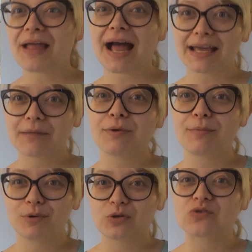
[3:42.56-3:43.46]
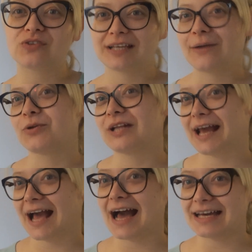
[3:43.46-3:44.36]
I am most of the time on
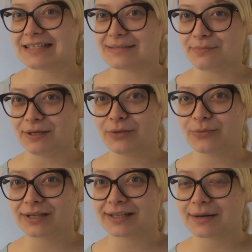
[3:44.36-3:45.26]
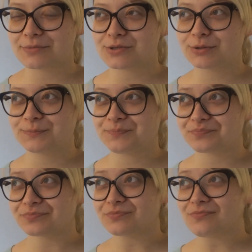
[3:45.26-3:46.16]
high speed when it comes to
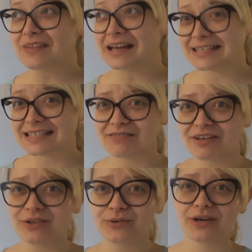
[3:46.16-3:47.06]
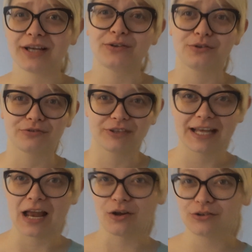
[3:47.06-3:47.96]
stuff I do. I need to fit
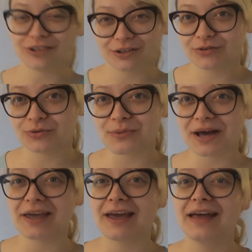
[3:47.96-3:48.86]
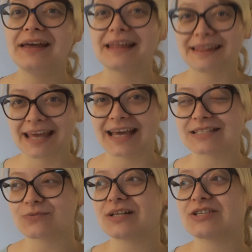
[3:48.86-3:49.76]
a lot into my day
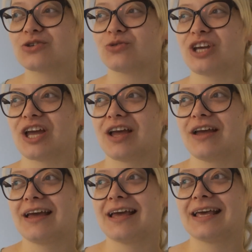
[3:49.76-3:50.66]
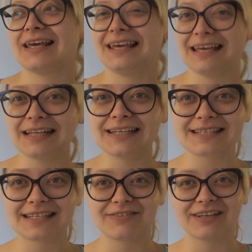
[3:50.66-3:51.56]
as well, so the
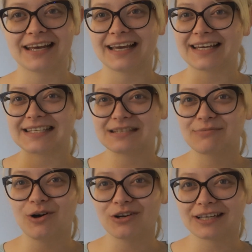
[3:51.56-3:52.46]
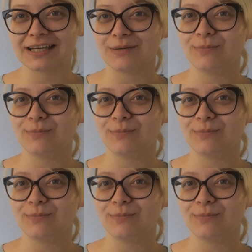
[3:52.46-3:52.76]
heels, even like a small heel